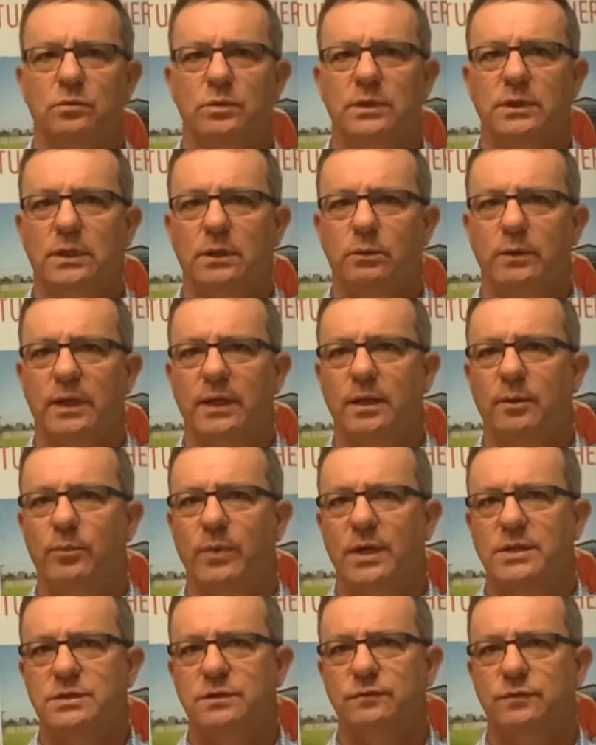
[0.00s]
We had a
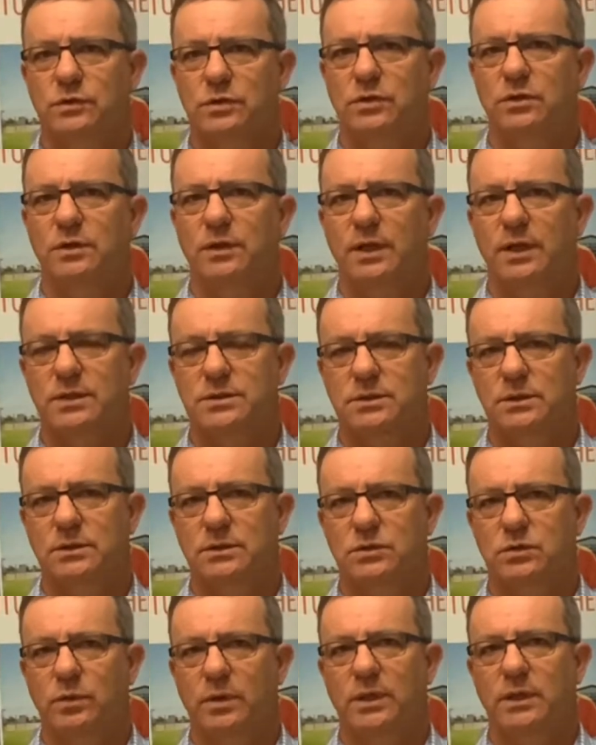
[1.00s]
budget for
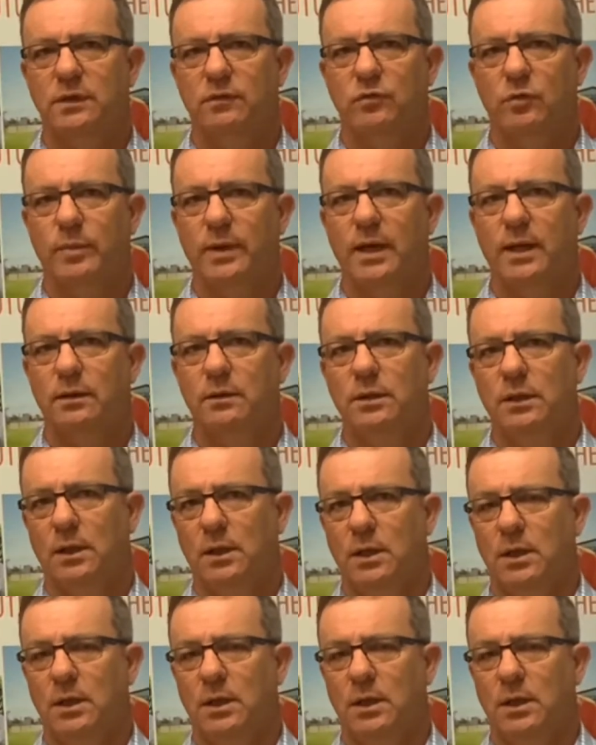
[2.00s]
2020 of about